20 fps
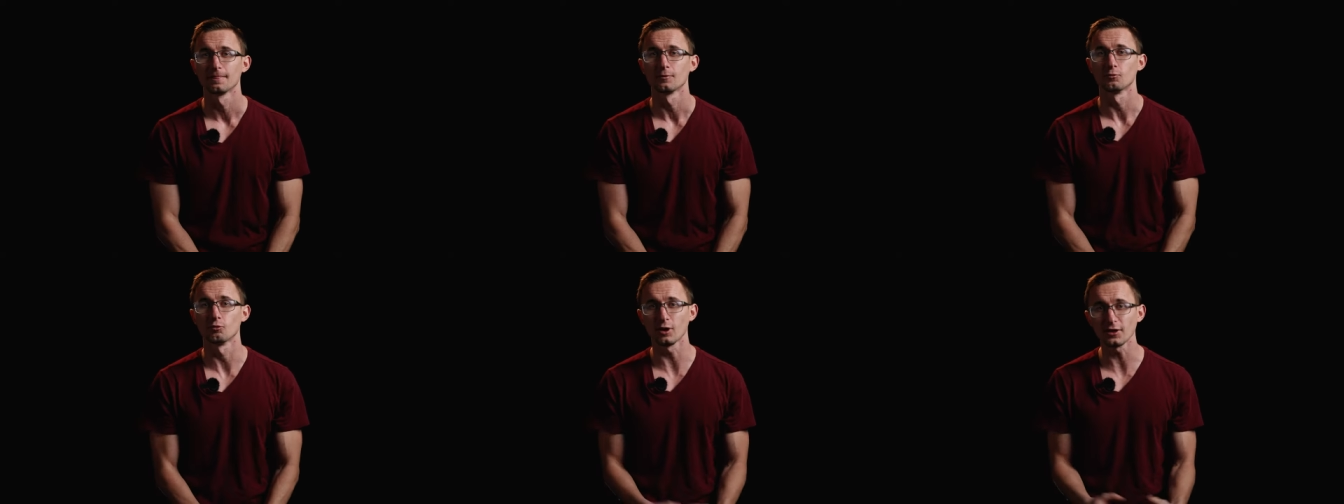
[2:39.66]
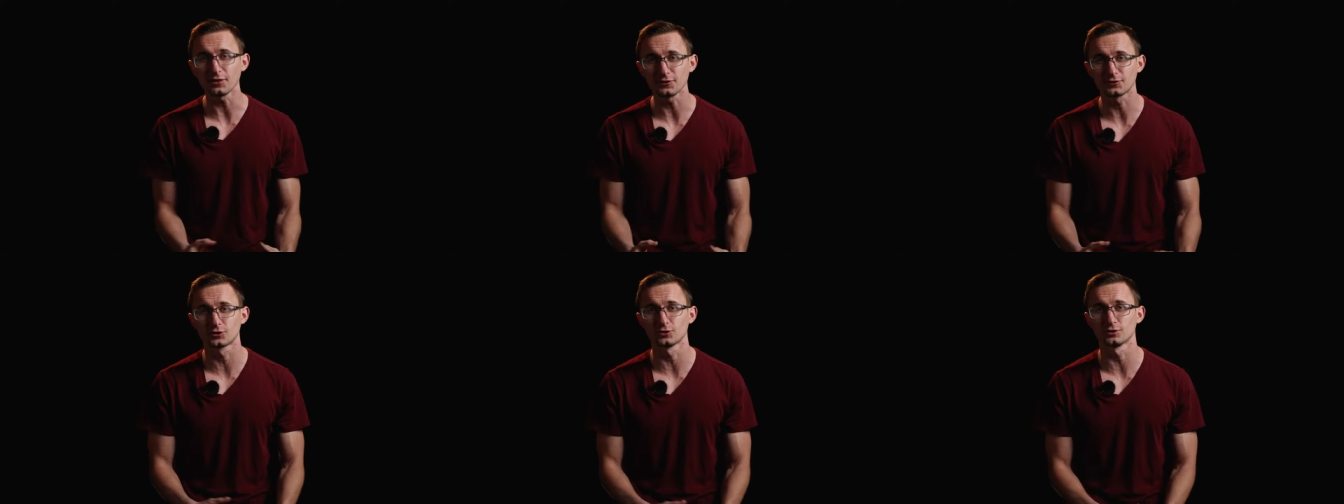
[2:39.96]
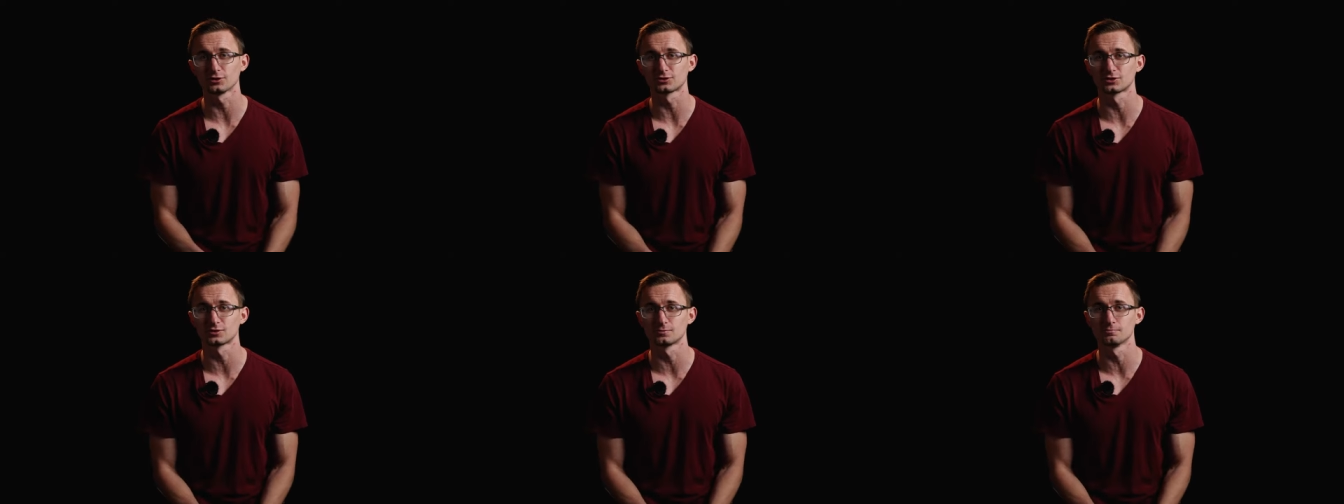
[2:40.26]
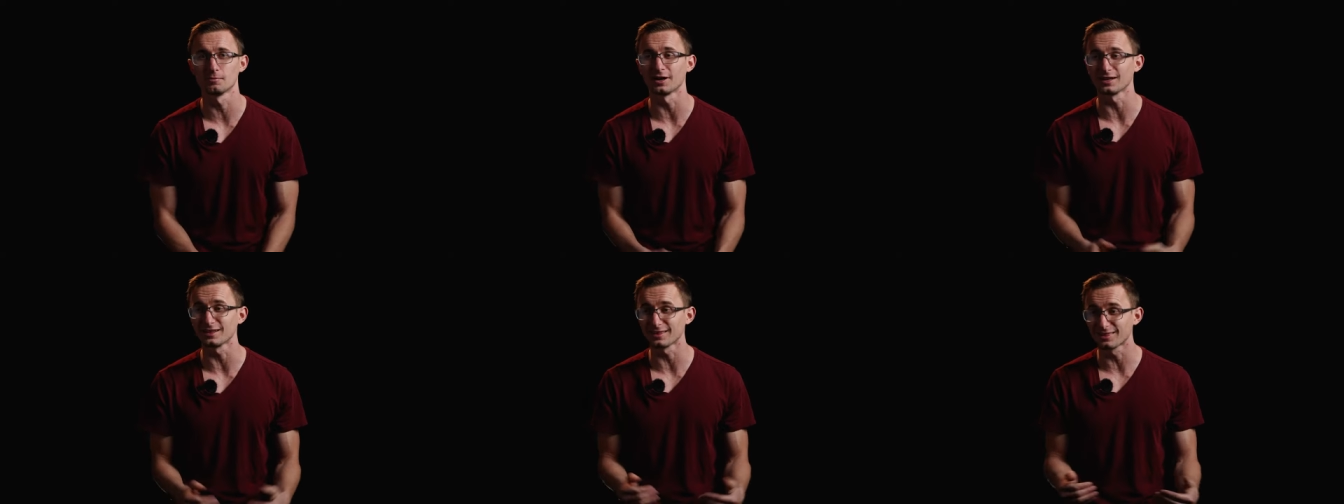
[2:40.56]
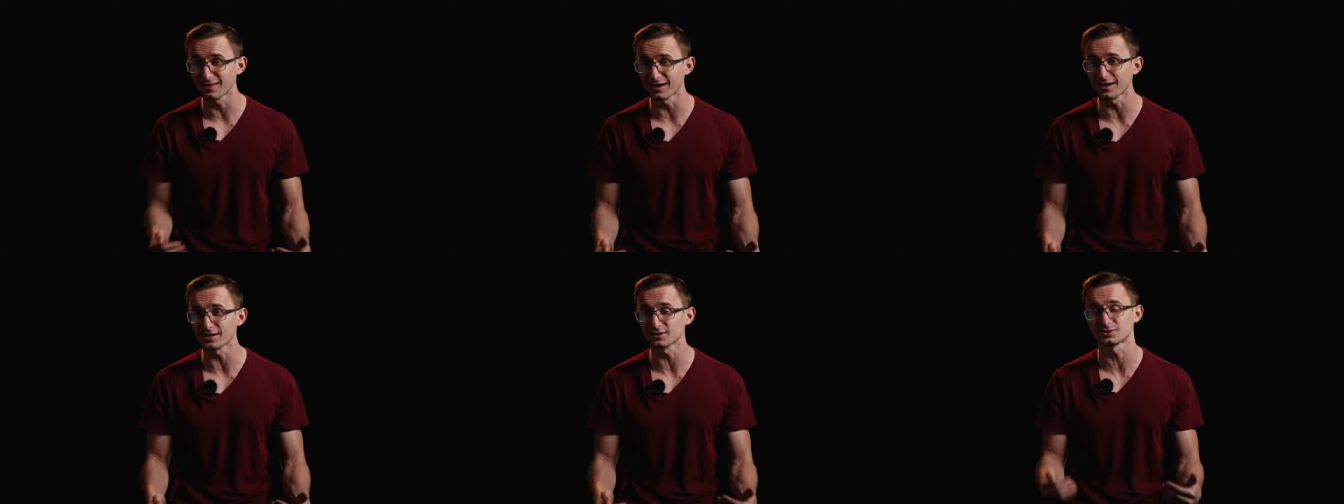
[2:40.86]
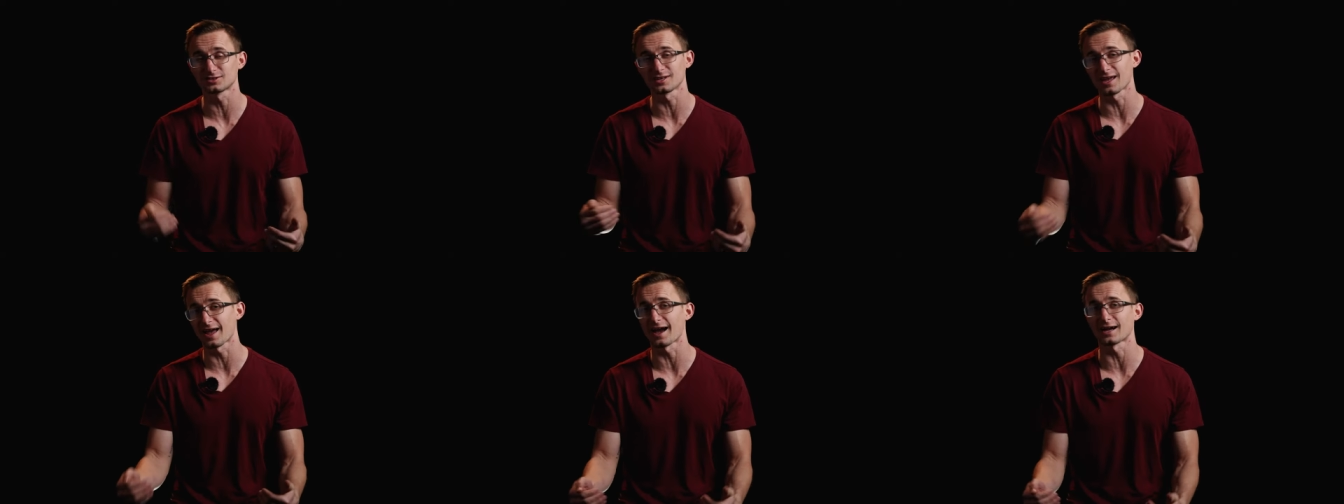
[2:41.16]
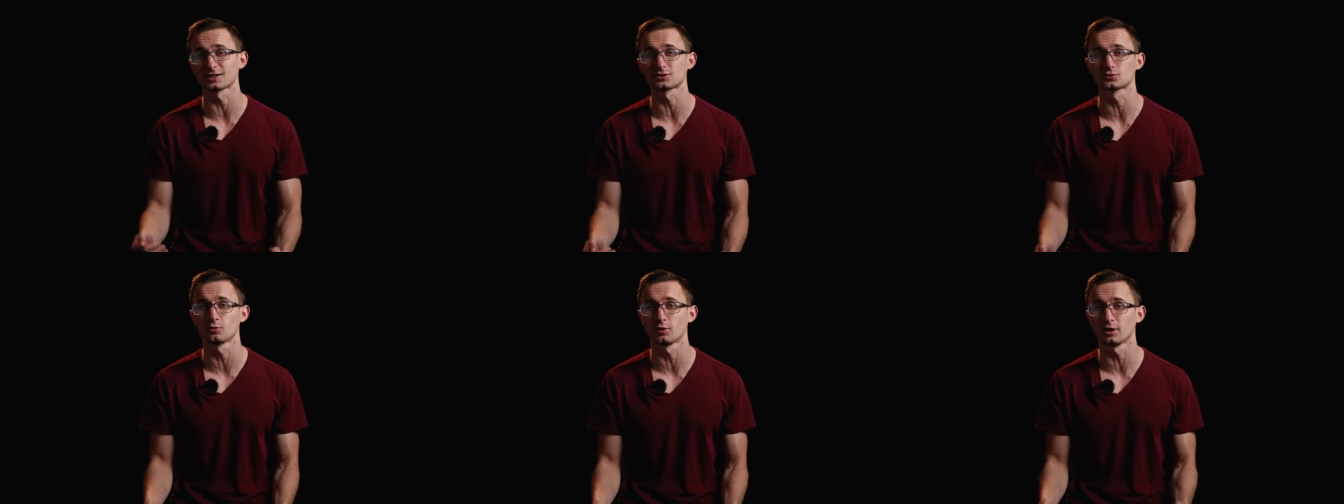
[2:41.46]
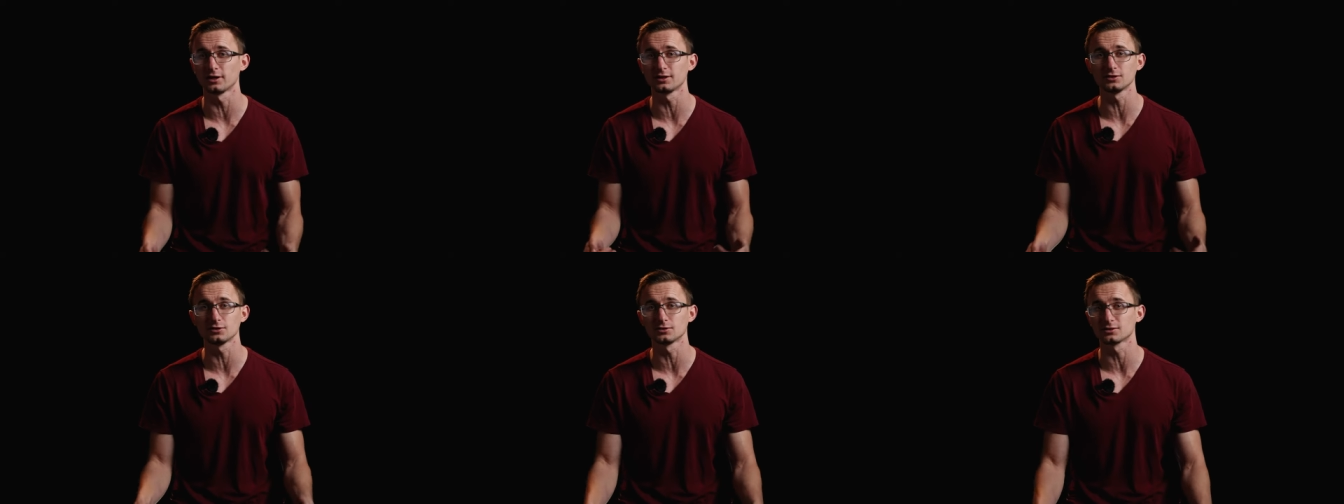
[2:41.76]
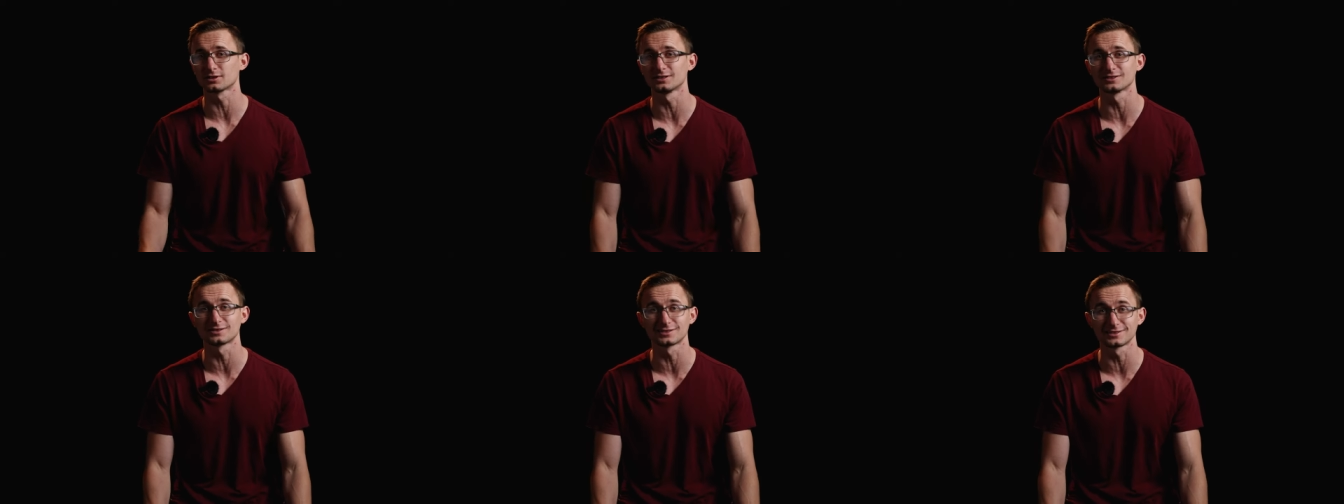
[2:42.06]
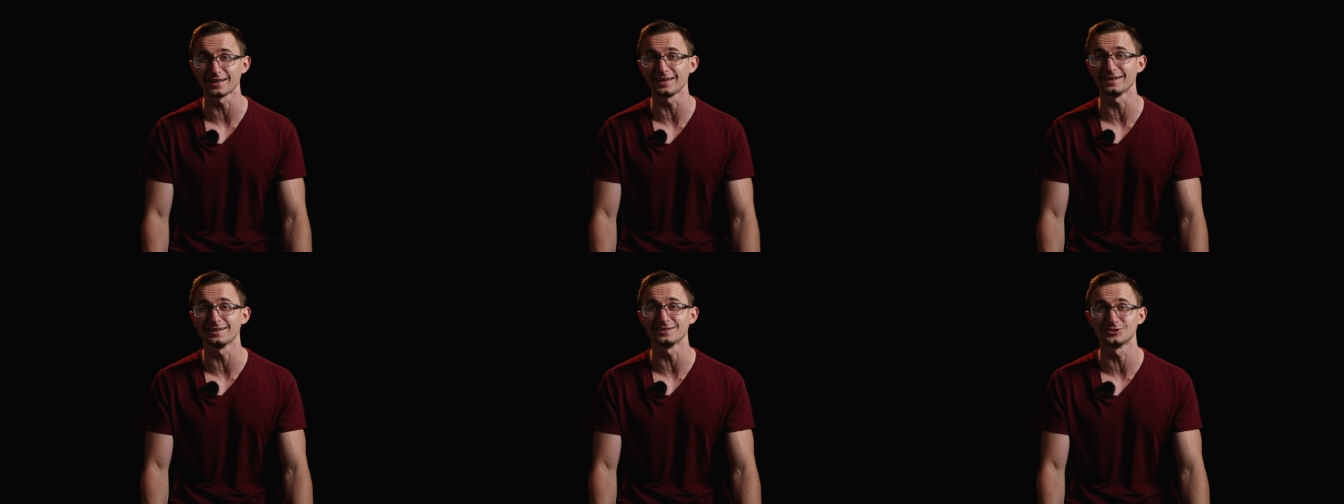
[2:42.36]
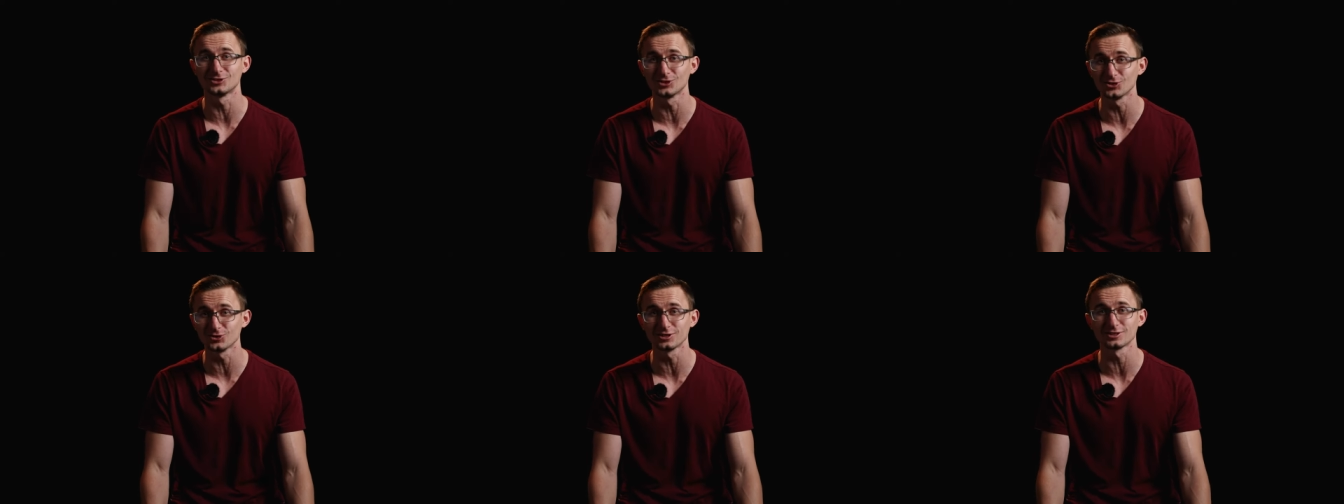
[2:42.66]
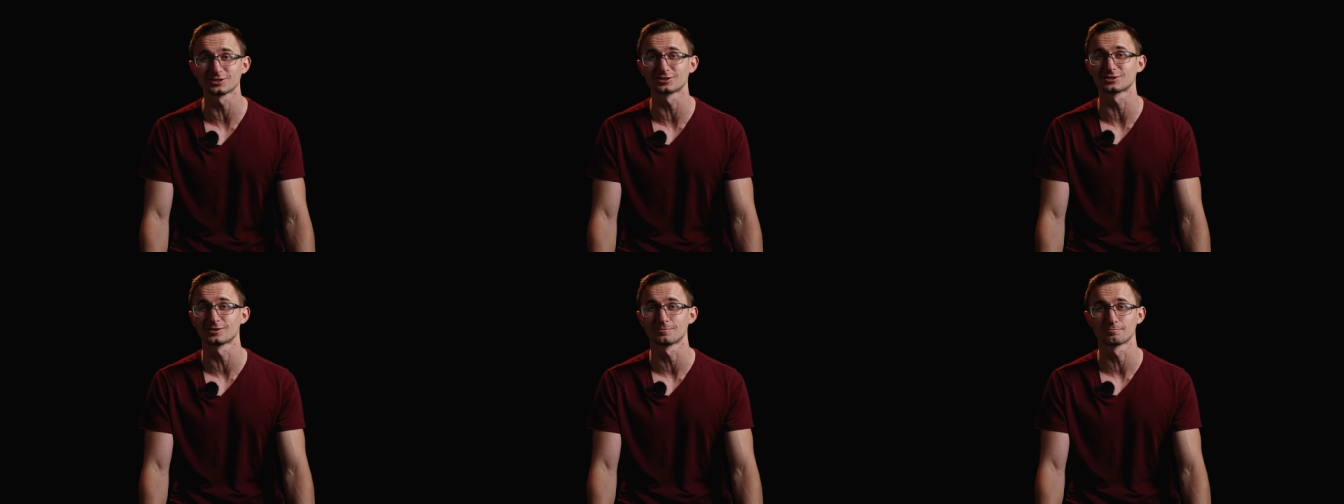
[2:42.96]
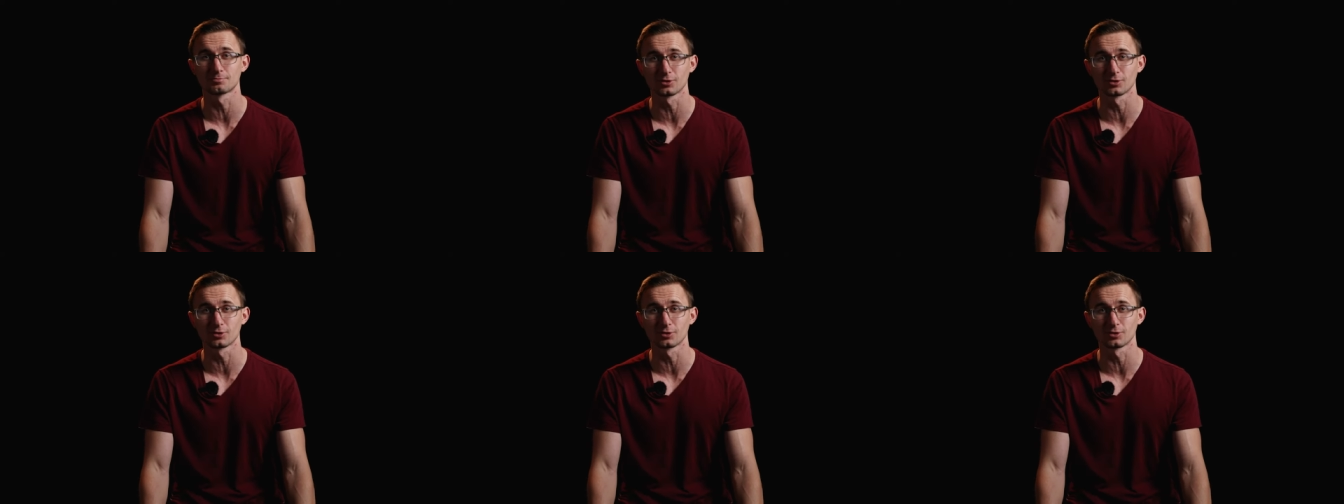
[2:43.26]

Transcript: with Judas's money. Thus, Acts 1 can say Judas